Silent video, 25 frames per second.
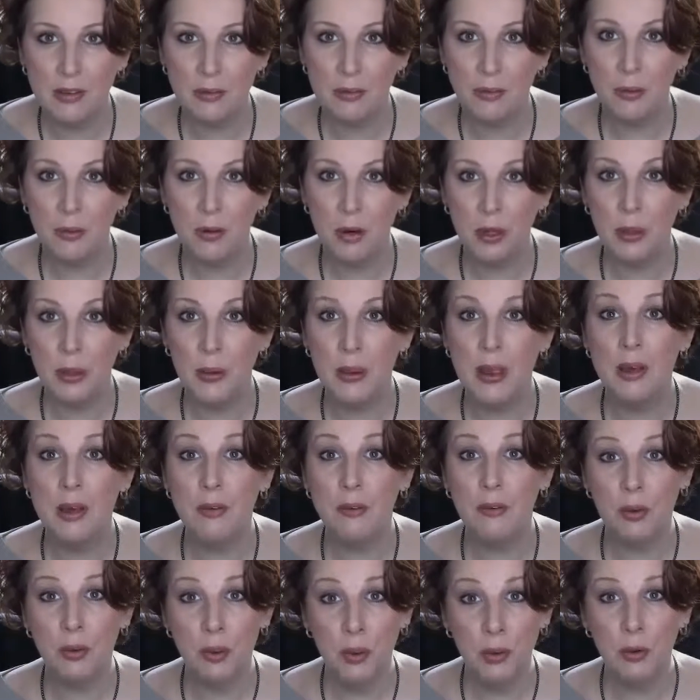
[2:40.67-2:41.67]
for you
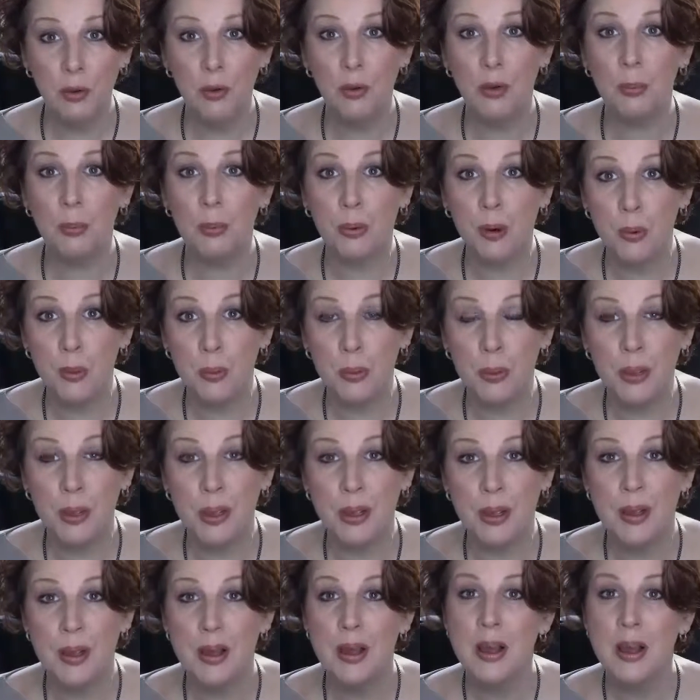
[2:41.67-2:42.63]
if you do it properly.